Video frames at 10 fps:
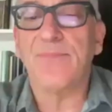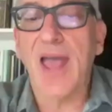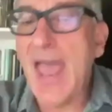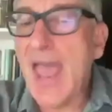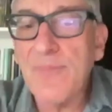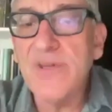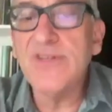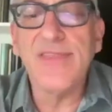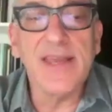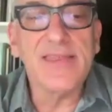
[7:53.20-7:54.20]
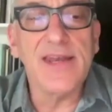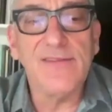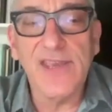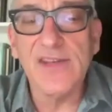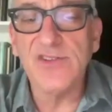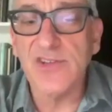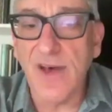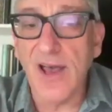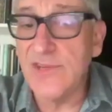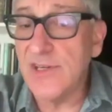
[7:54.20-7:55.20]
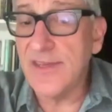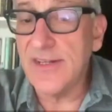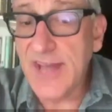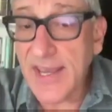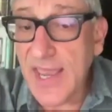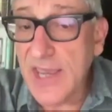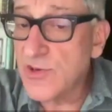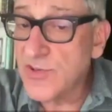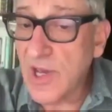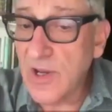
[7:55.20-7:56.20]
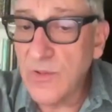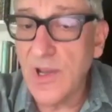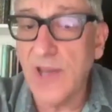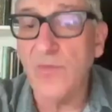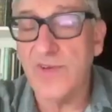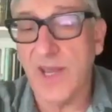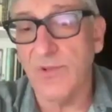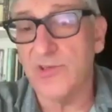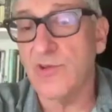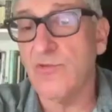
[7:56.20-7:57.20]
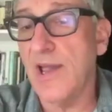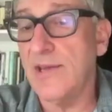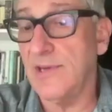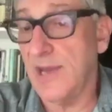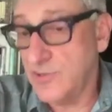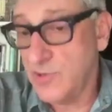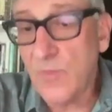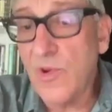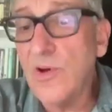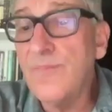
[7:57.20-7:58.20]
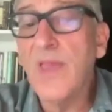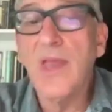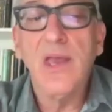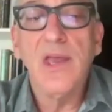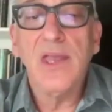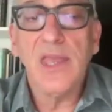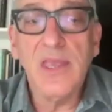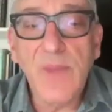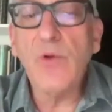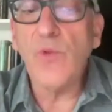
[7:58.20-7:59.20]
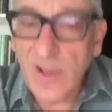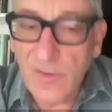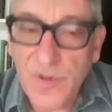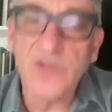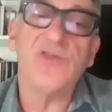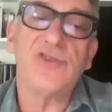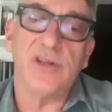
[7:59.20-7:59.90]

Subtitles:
I happen to think that if he had survived another decade or so and was able to write as normal, he might well have produced